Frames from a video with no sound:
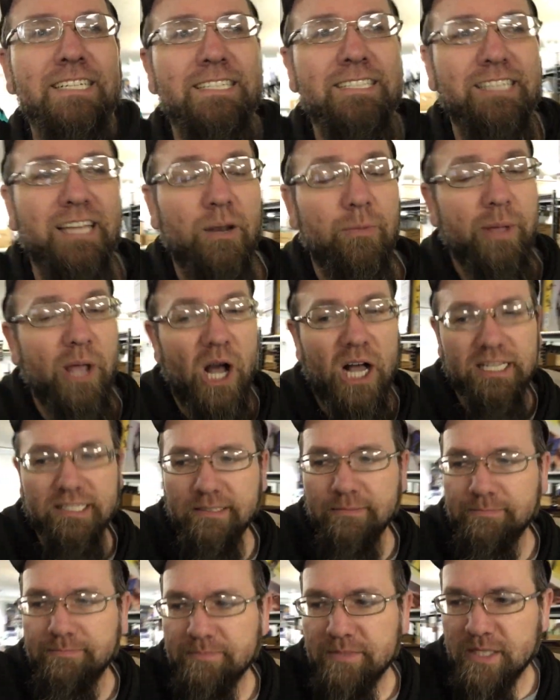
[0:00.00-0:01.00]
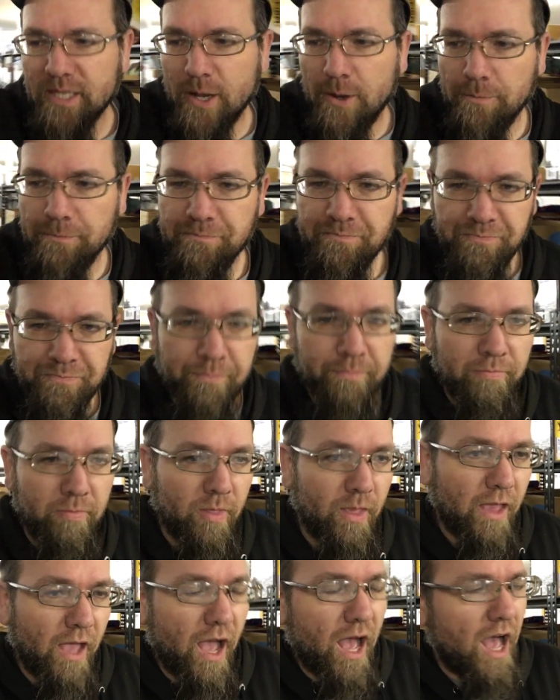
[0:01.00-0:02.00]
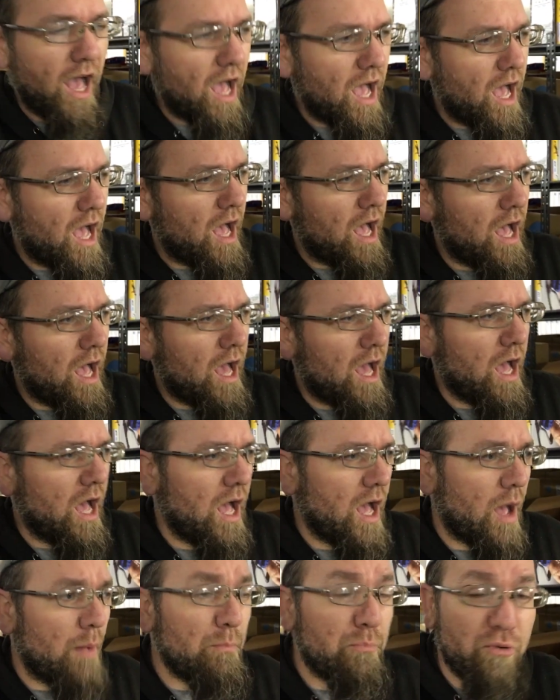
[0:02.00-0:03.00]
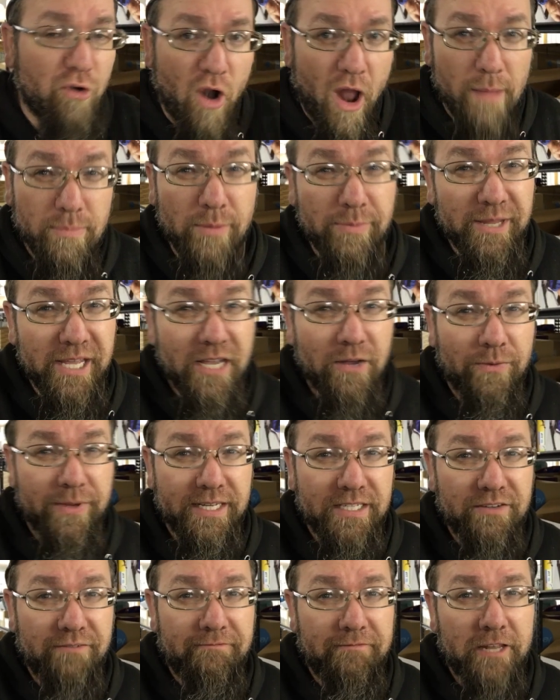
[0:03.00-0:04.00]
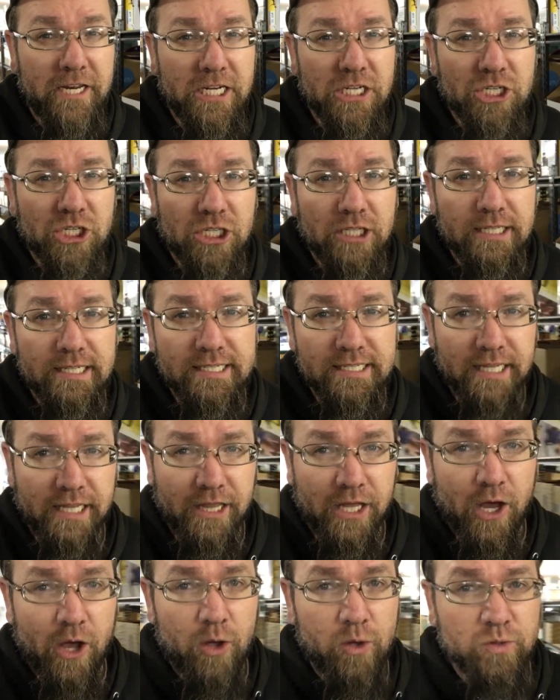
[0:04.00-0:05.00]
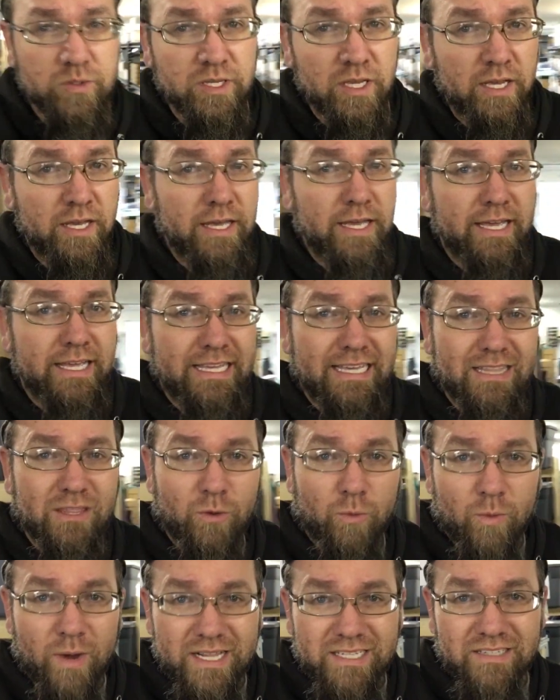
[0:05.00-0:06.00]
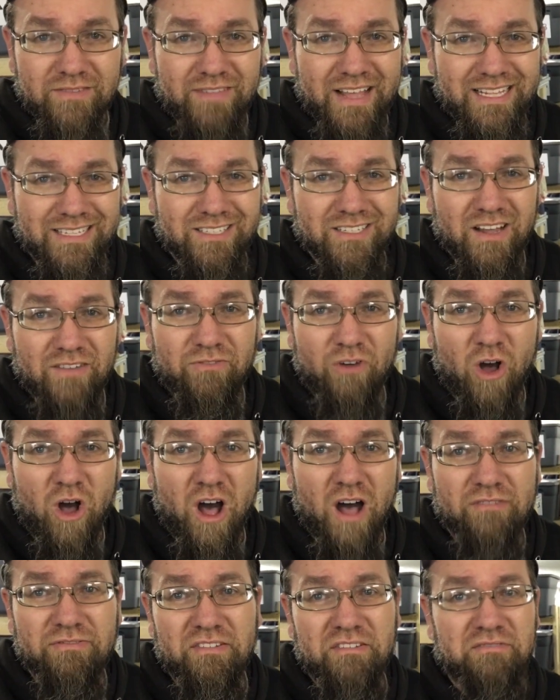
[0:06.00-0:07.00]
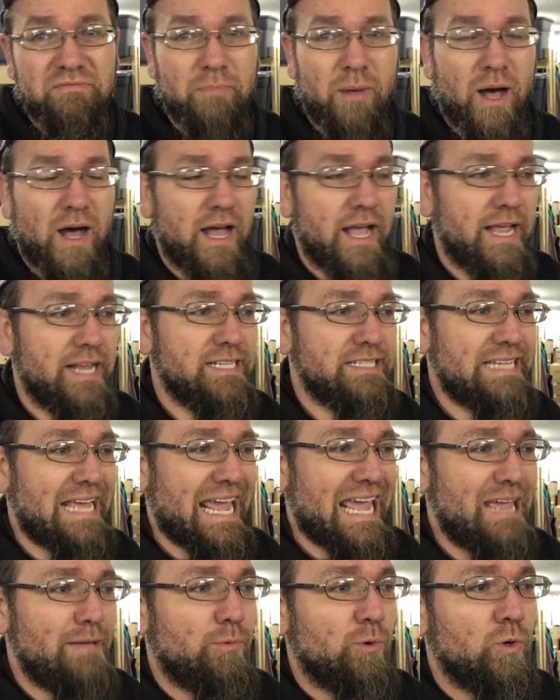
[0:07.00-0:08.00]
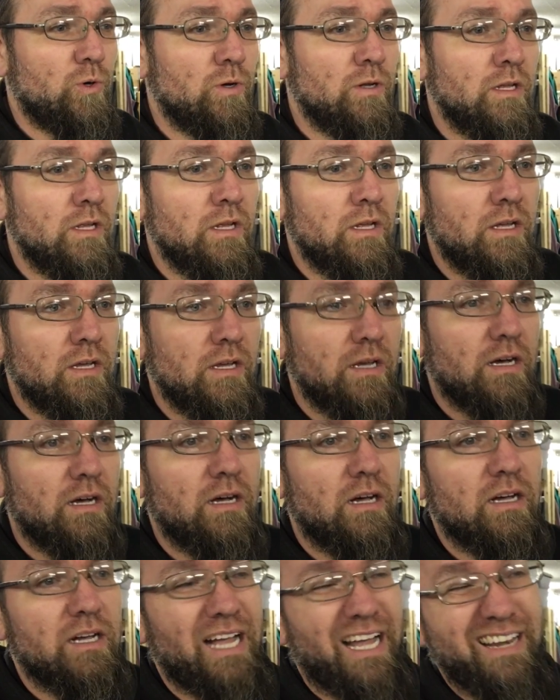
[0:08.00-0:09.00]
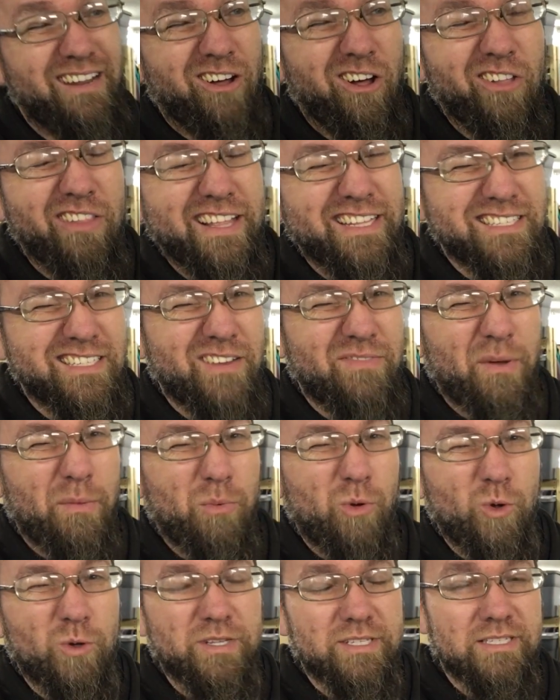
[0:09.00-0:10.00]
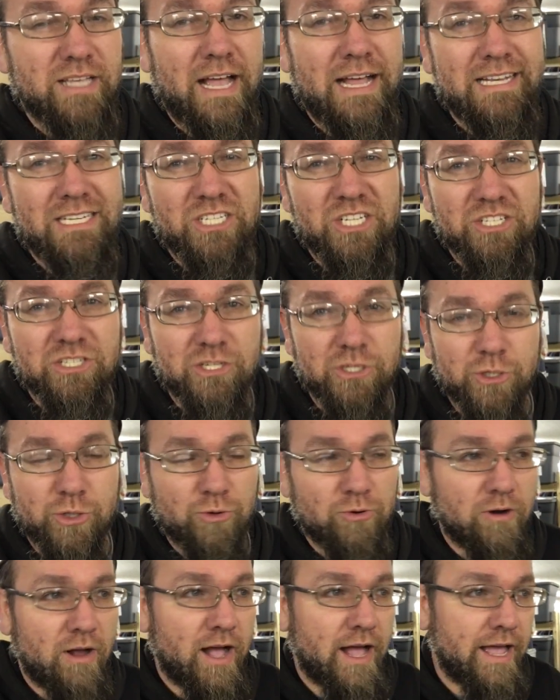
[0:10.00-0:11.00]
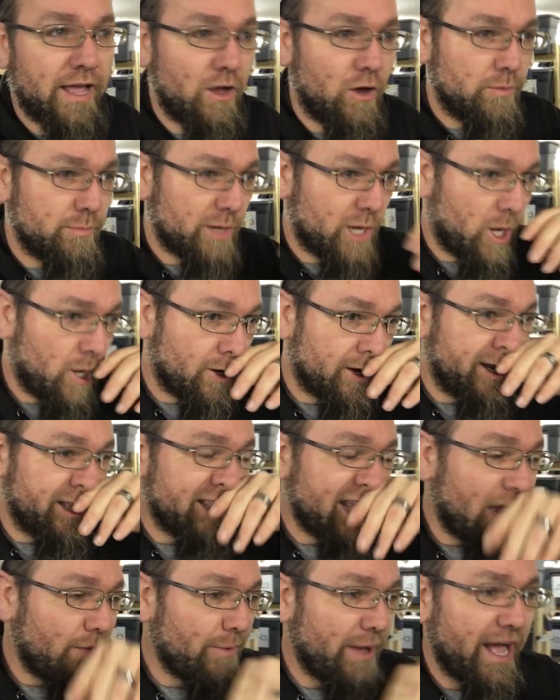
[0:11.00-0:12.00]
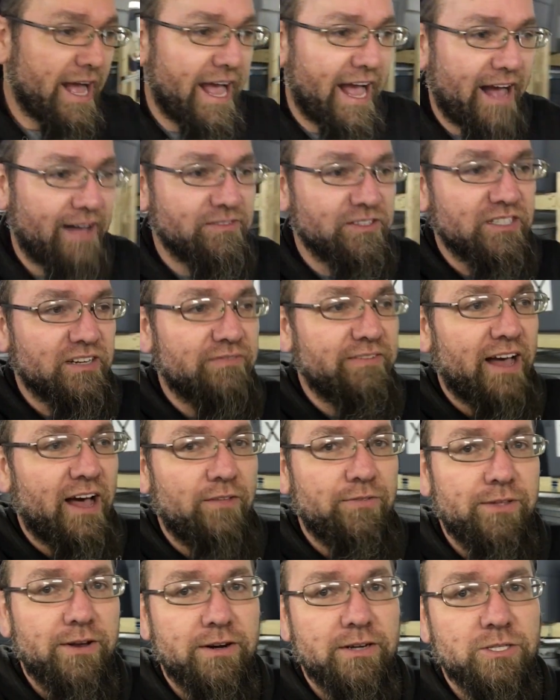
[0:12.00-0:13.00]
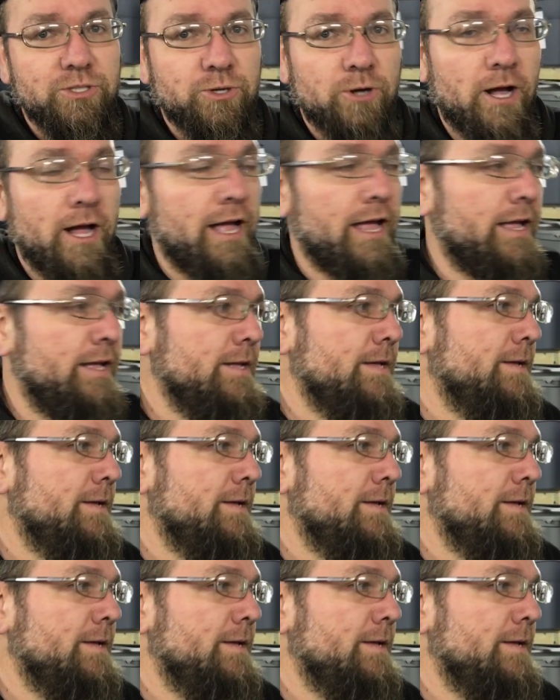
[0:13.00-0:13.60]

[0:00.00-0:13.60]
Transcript: That'll be awesome. So uh, I'm probably going to finish listing those, get the rest of that stuff off of my table, uh, kind of all that stuff I pulled aside just to try on Mercari. That way I have stuff out there to try.